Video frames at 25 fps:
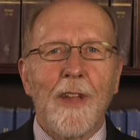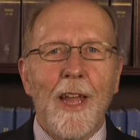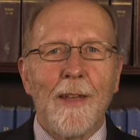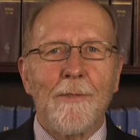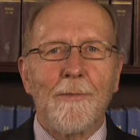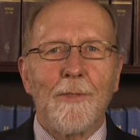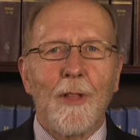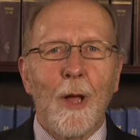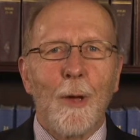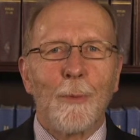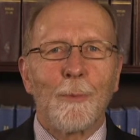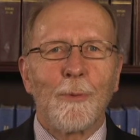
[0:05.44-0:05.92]

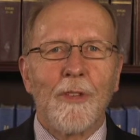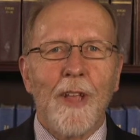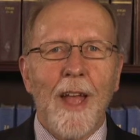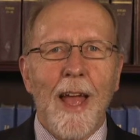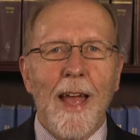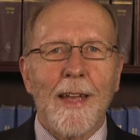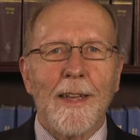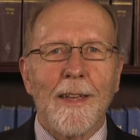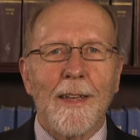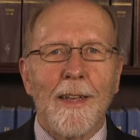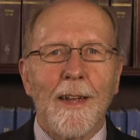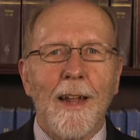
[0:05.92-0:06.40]
Dave
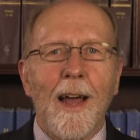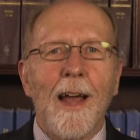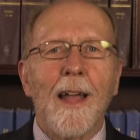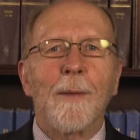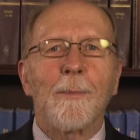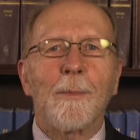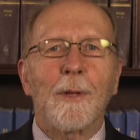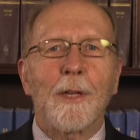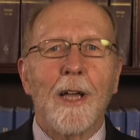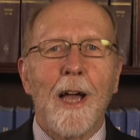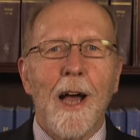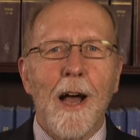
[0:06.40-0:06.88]
Loebsack, and I
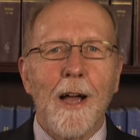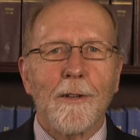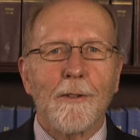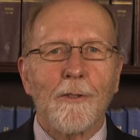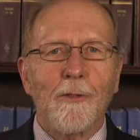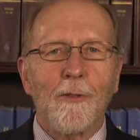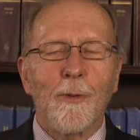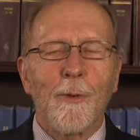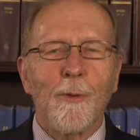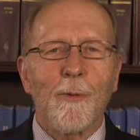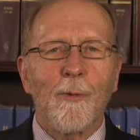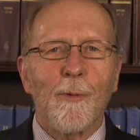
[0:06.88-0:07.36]
am the
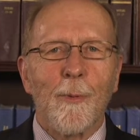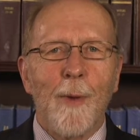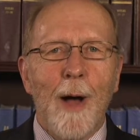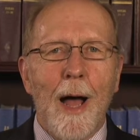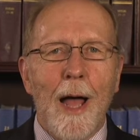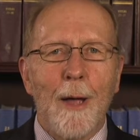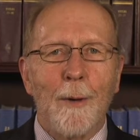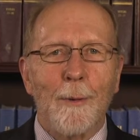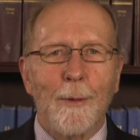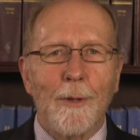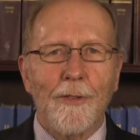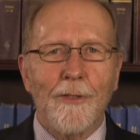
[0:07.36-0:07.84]
Congressman from
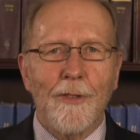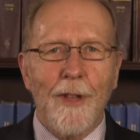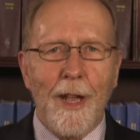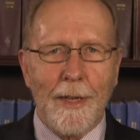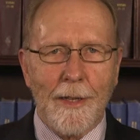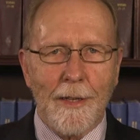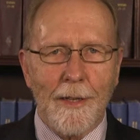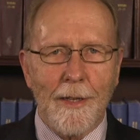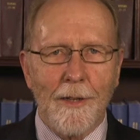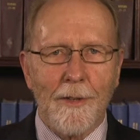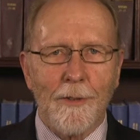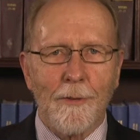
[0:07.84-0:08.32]
Iowa's
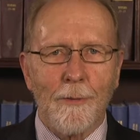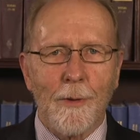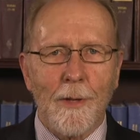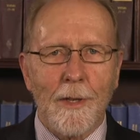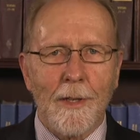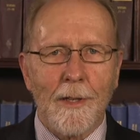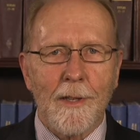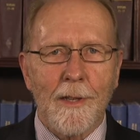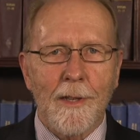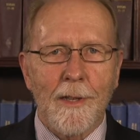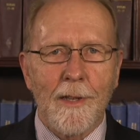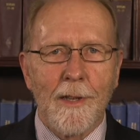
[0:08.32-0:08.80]
2nd District.